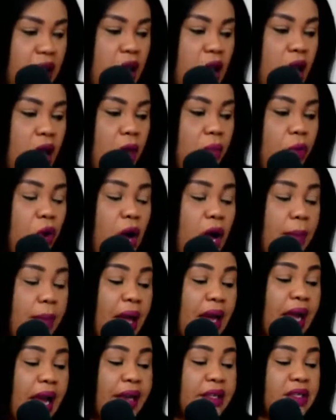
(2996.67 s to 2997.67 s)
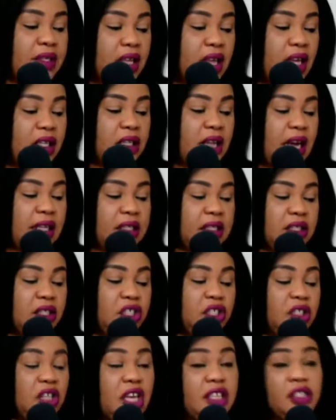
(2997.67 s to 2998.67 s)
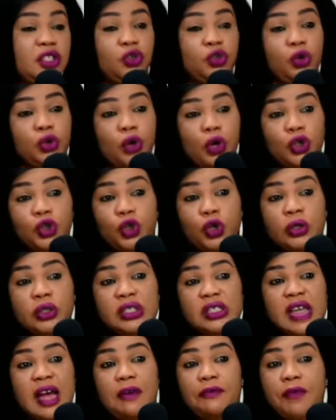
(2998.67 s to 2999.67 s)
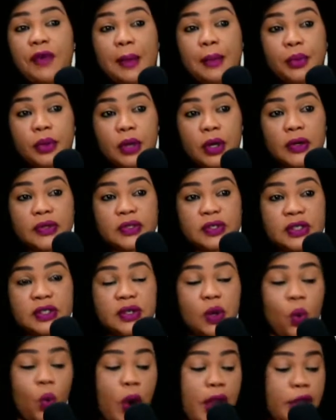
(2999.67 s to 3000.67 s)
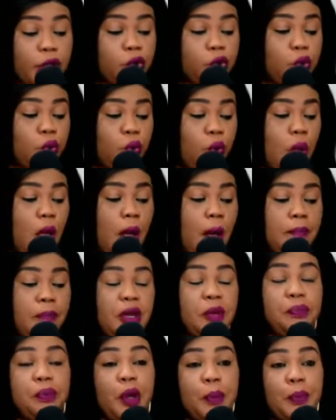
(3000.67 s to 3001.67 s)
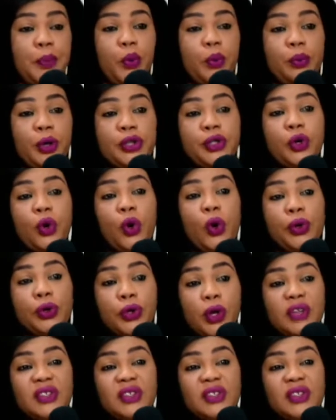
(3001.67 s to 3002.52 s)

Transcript: But Amaka is saying that she thinks introductions are fabulous. It's a way to meet people, but the onus